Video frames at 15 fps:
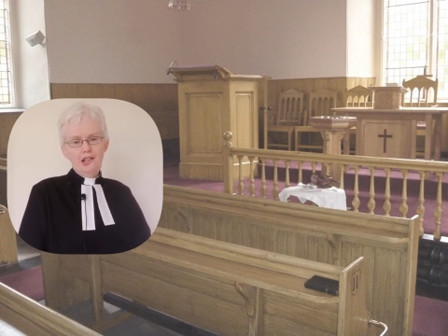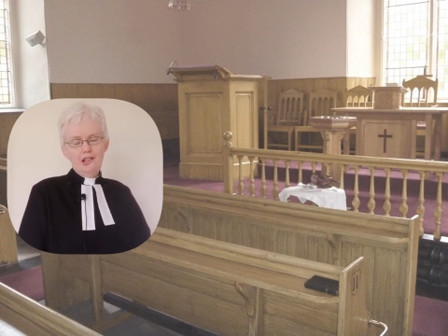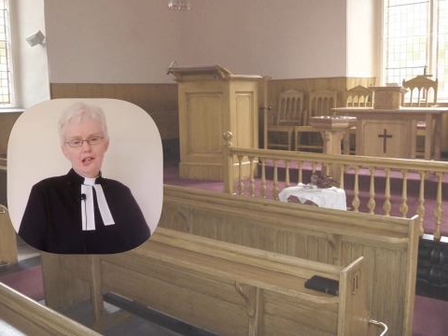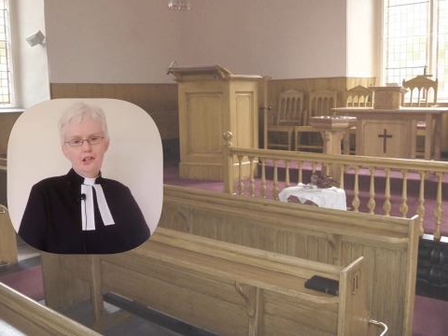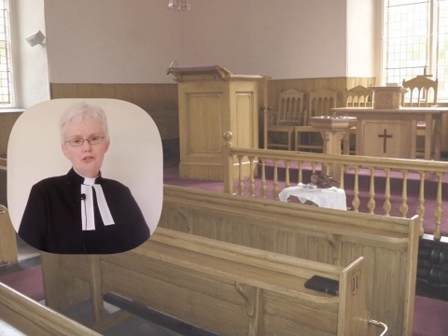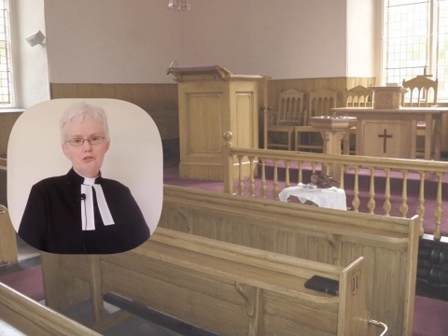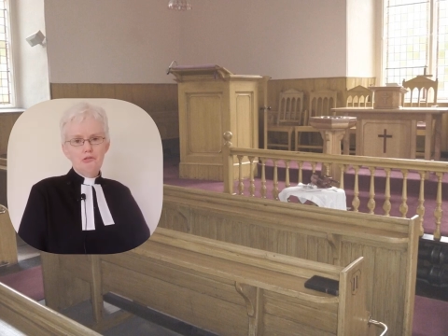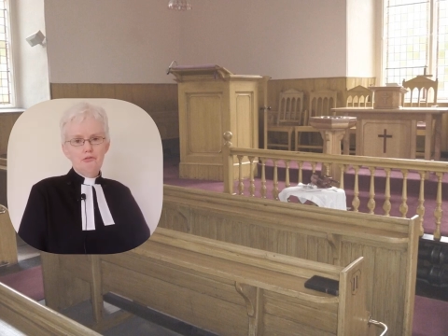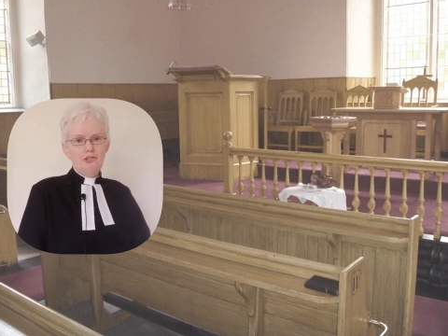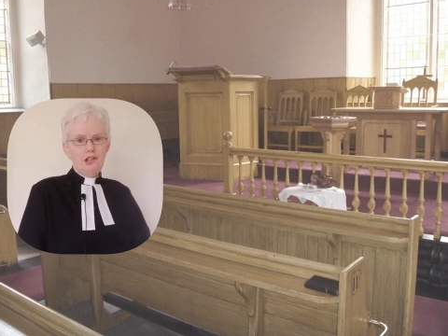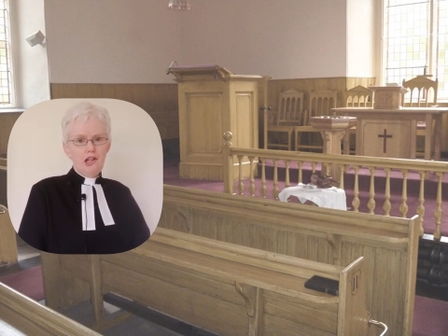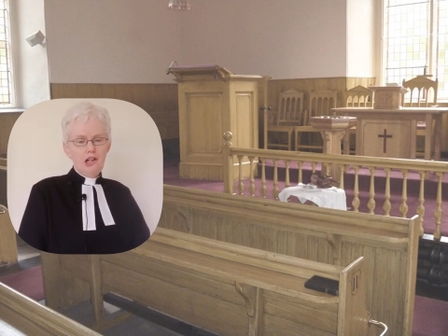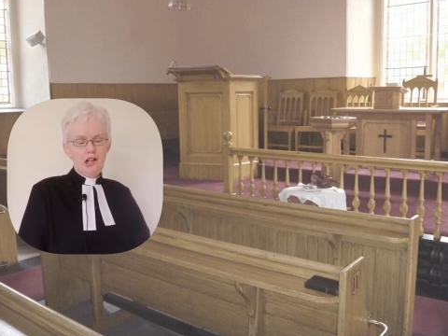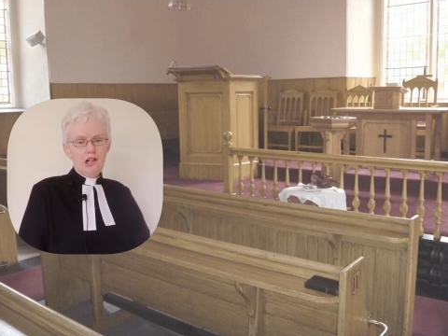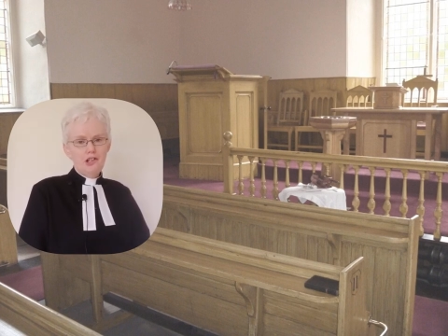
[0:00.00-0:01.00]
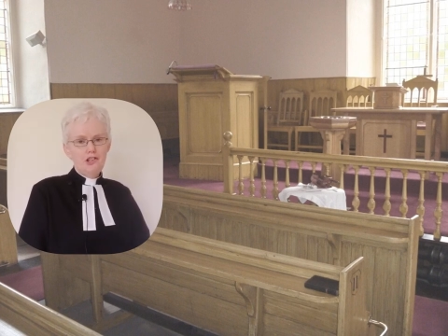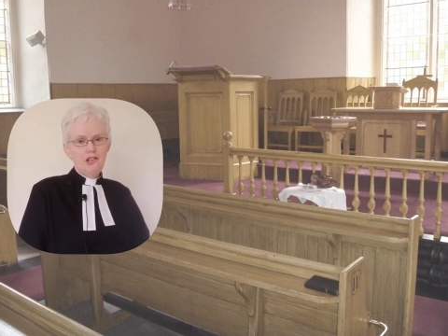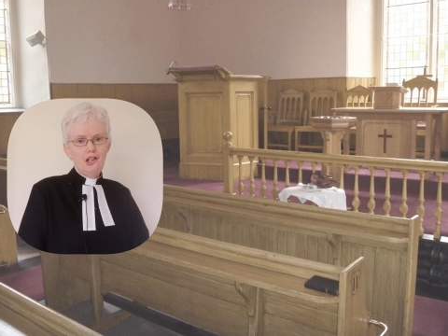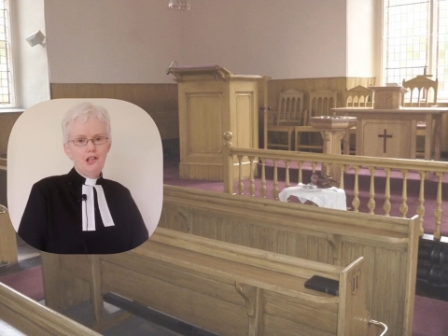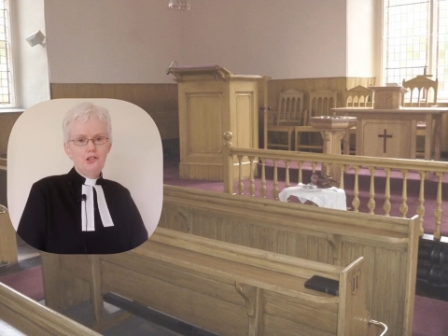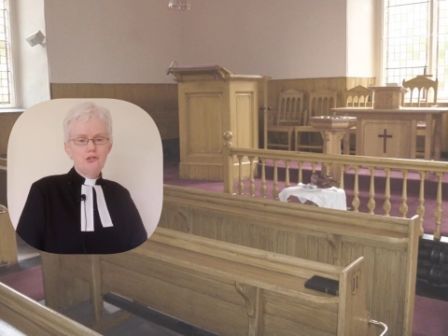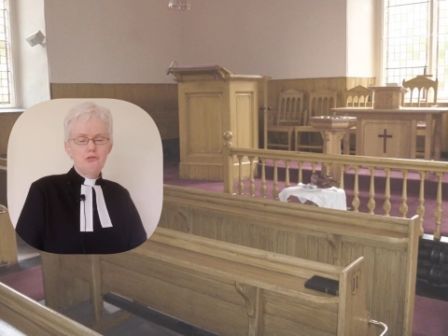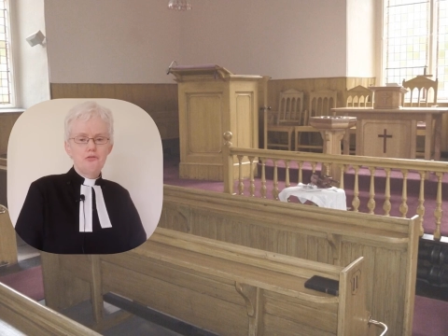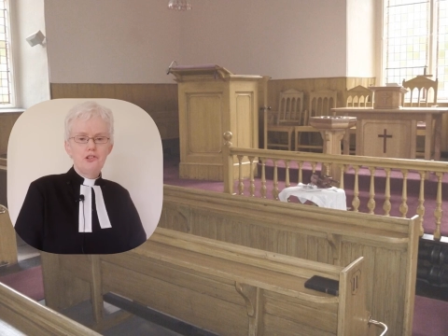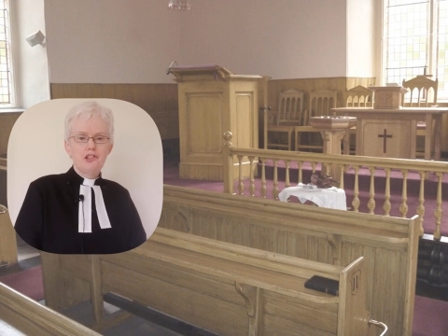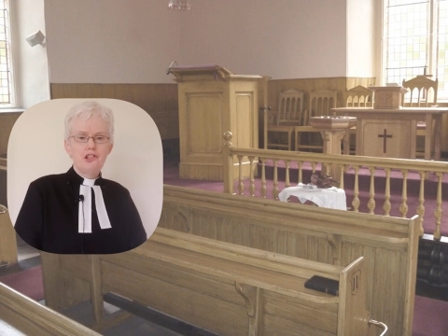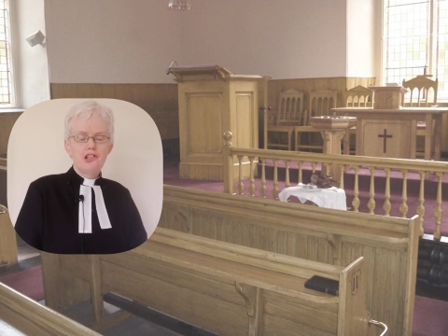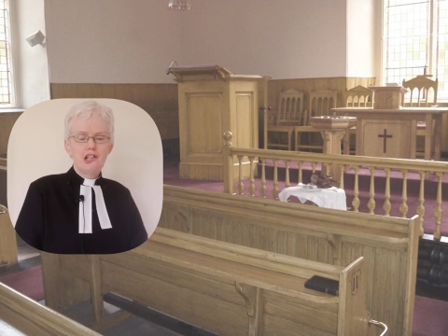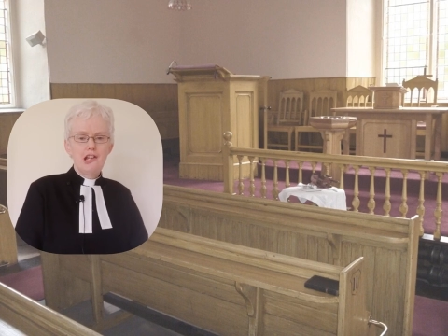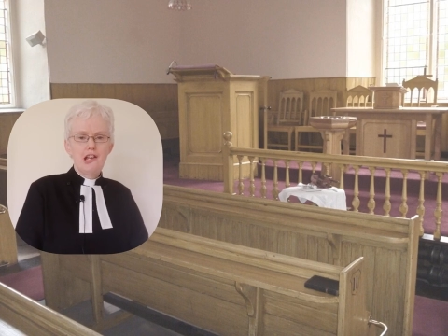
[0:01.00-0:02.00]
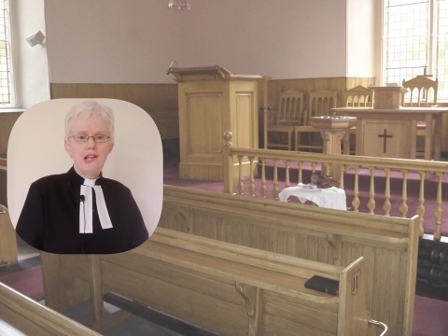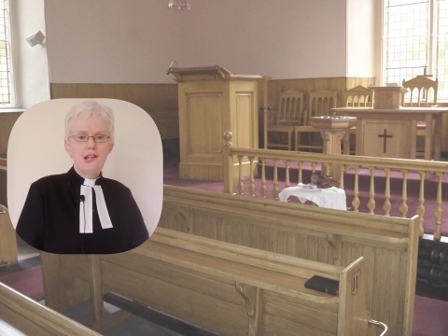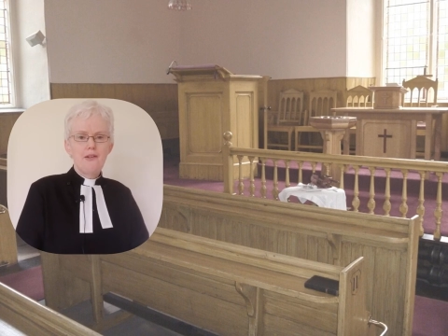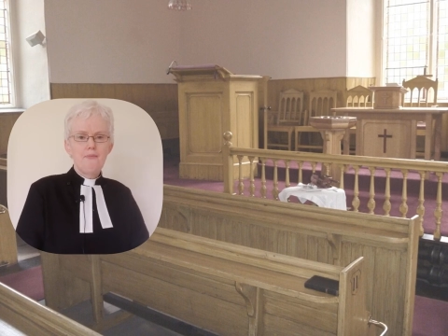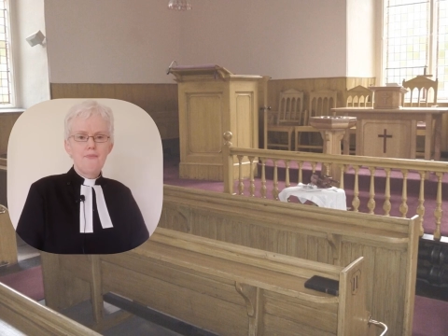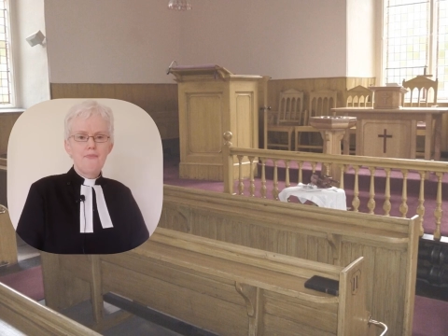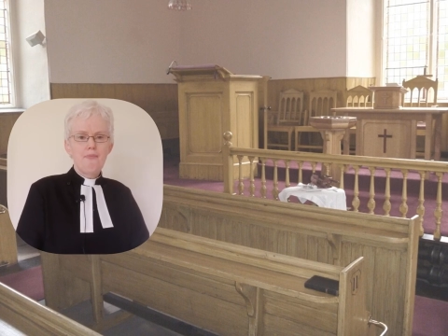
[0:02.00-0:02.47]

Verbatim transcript: down over the Carse and over the Tay.